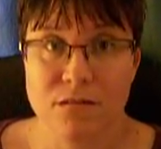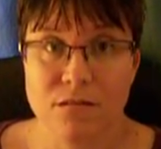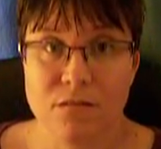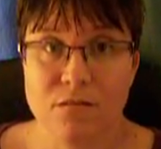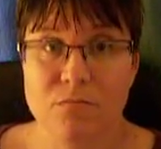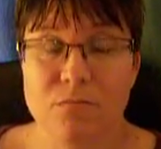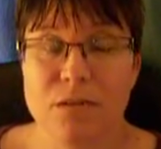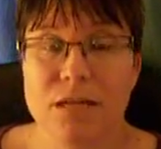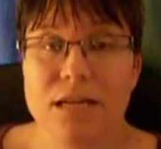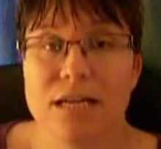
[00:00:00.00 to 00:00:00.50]

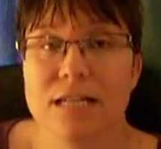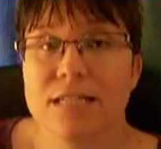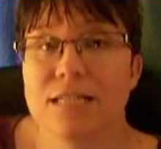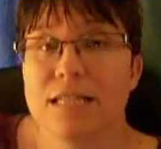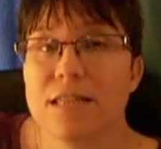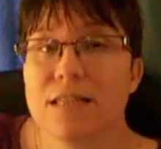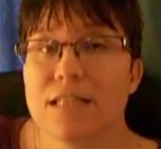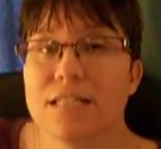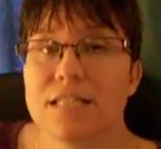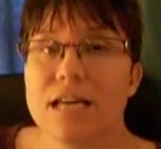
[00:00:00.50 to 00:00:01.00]
because
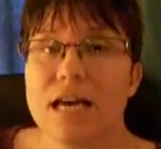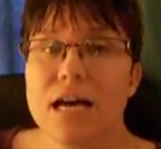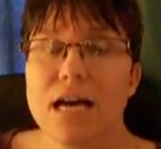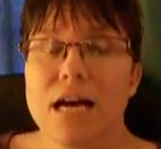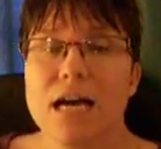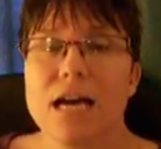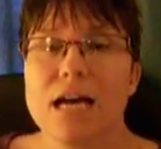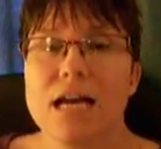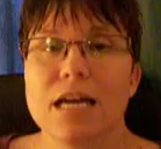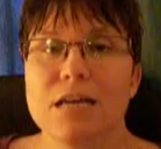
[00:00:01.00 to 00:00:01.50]
at the
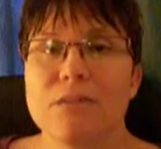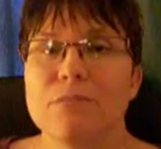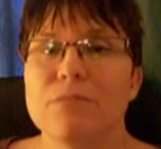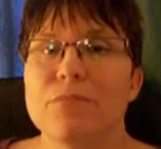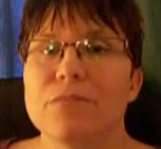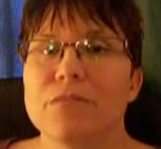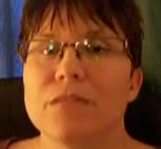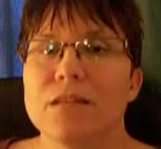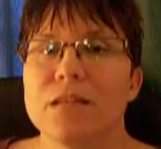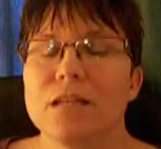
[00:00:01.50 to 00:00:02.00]

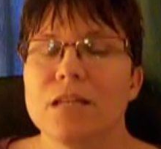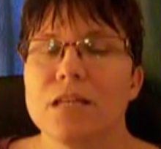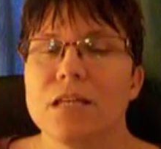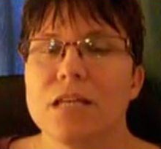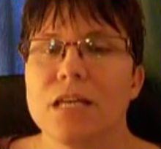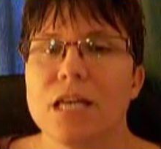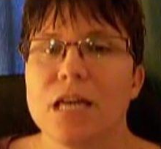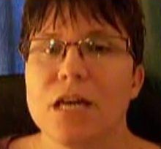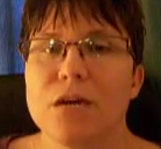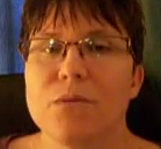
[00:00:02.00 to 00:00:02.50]
time,
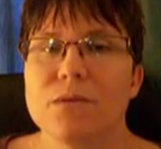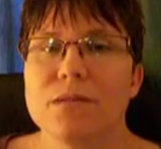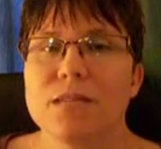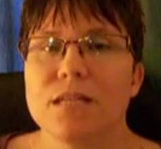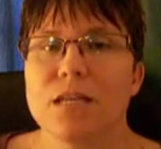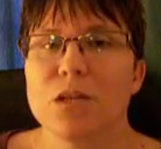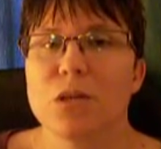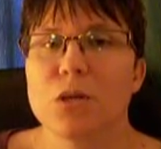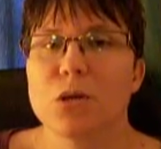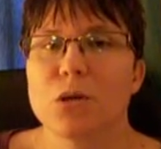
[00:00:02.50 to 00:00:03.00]
it was
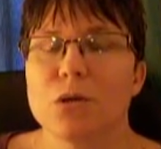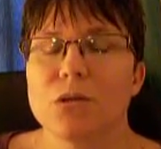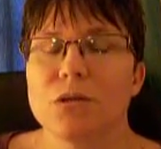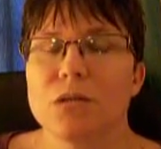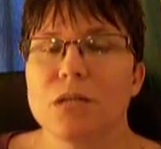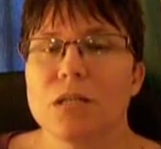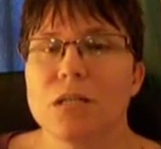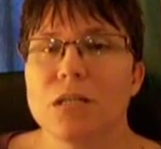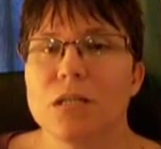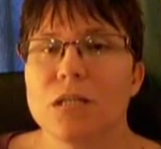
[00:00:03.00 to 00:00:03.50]
either
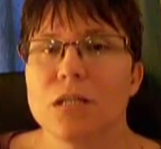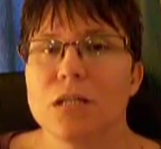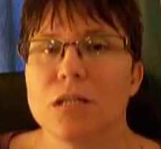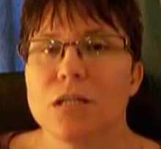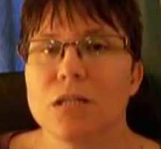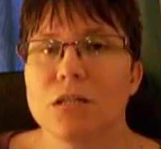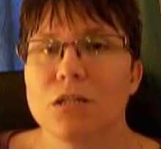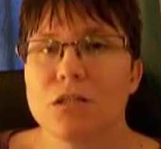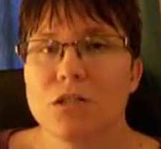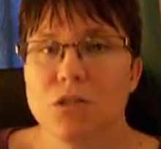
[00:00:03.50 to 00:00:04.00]

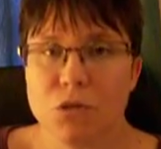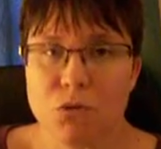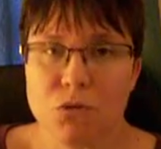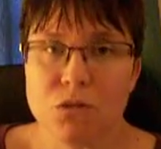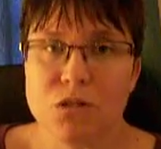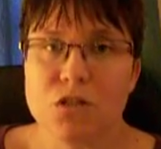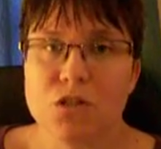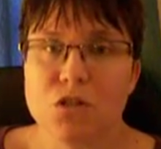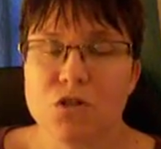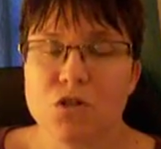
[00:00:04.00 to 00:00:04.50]
do
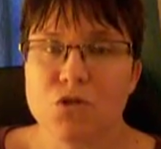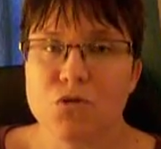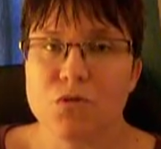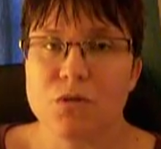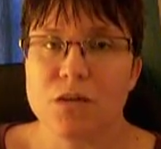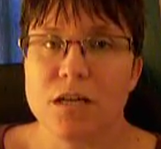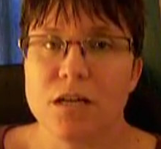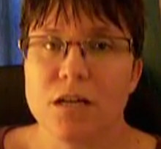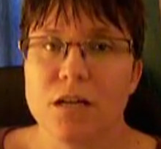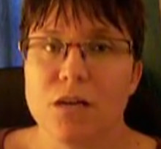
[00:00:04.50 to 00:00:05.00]
the
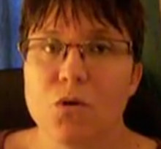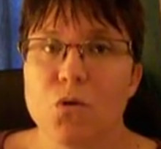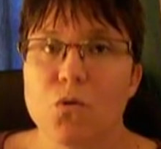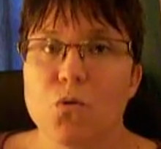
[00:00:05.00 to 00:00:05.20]
surgery,